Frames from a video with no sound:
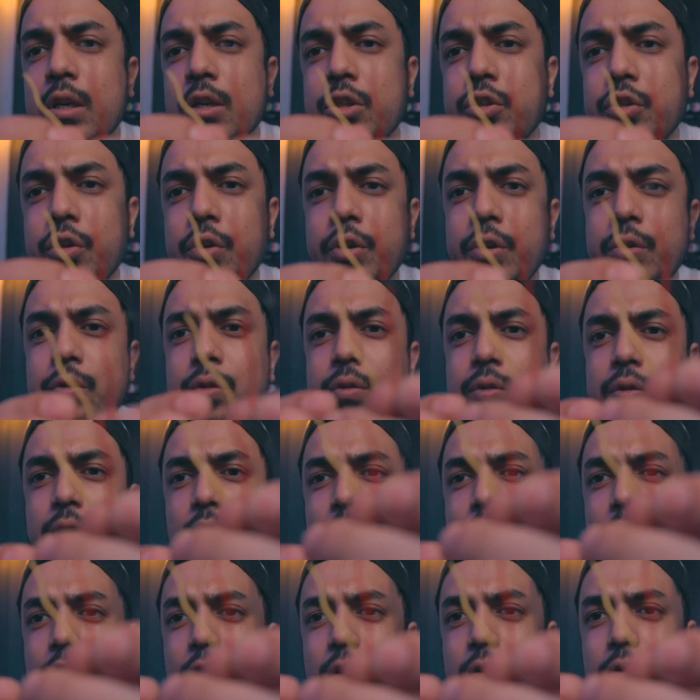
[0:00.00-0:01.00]
gonna show you.
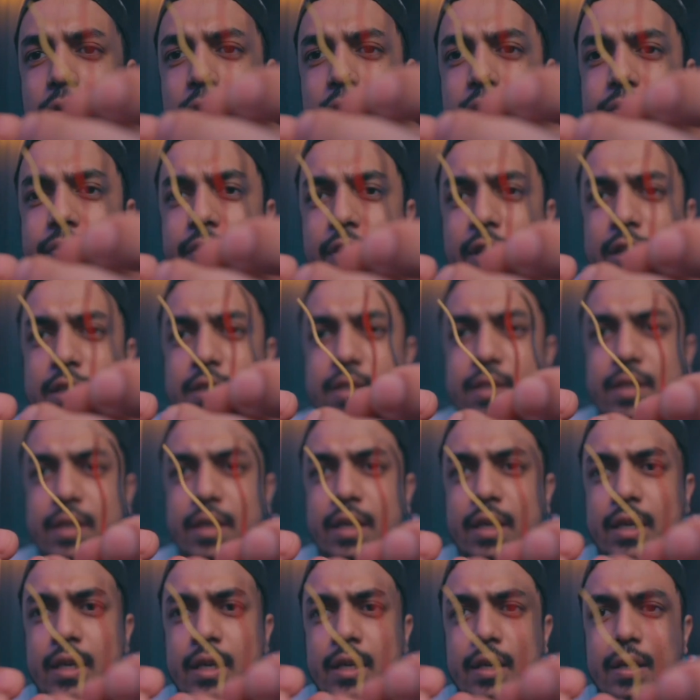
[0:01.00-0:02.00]
I don't know if you can
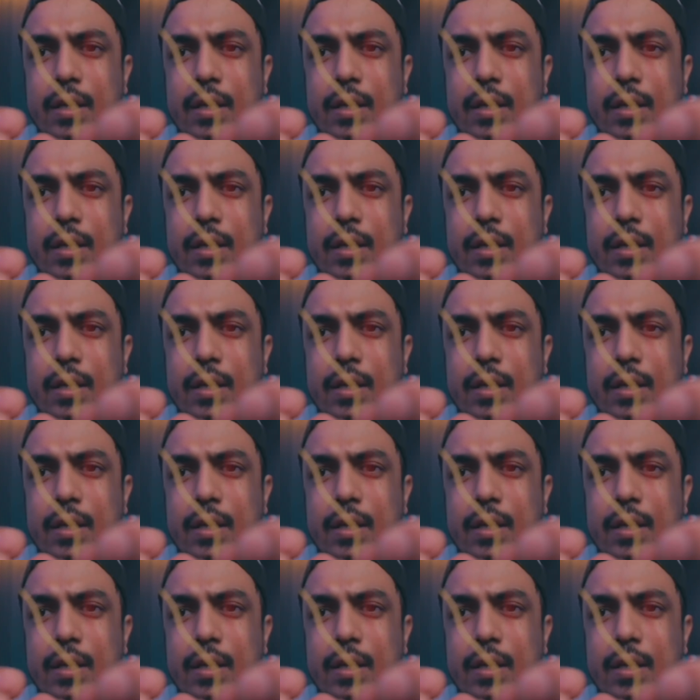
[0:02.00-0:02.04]
see.